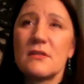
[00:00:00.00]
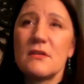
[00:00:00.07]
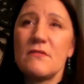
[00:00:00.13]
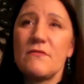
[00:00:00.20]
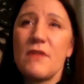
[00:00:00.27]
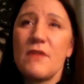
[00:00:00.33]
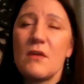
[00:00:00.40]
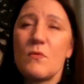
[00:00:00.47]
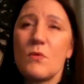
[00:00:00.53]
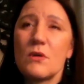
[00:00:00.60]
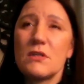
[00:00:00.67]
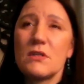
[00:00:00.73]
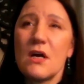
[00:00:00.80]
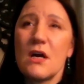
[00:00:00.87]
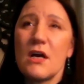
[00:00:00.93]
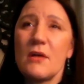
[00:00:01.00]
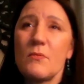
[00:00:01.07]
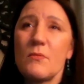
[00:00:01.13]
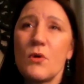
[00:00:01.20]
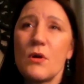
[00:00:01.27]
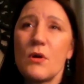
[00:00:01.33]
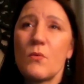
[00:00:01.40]
event one
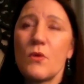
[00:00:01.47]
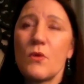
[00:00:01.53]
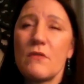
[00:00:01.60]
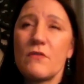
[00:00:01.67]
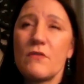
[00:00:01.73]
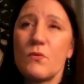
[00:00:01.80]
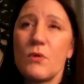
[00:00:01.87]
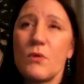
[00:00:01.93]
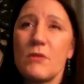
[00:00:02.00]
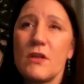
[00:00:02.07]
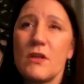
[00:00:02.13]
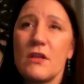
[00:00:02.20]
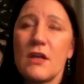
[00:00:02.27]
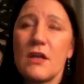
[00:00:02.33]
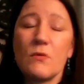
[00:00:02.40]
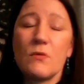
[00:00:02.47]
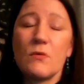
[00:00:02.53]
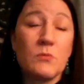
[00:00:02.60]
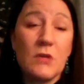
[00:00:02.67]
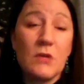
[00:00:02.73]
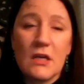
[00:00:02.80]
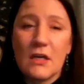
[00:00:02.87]
time where one of the women that
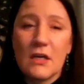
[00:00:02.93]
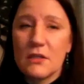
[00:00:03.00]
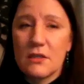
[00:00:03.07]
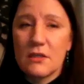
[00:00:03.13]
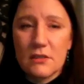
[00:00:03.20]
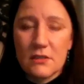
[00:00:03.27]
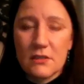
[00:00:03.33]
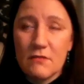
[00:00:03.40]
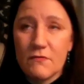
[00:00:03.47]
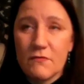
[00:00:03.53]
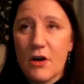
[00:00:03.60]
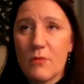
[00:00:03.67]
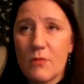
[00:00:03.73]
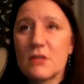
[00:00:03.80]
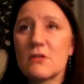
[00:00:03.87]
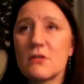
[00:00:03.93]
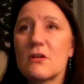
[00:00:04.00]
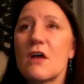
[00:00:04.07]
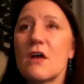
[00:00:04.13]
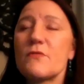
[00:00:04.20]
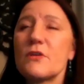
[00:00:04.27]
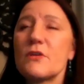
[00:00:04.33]
was speaking at this environmental
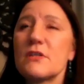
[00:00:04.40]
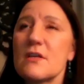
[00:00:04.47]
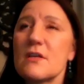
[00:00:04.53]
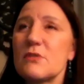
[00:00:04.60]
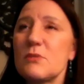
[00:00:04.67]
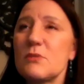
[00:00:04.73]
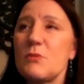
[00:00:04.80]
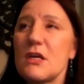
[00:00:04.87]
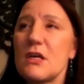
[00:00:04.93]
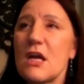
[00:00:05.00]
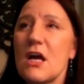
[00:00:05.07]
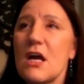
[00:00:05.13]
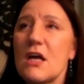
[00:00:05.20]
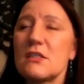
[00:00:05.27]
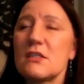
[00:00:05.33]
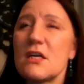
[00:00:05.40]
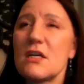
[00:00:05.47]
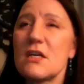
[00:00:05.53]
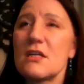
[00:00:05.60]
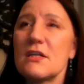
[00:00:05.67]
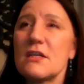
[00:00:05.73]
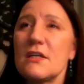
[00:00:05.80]
conference that I was speaking at
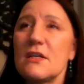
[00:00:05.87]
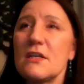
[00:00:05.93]
said,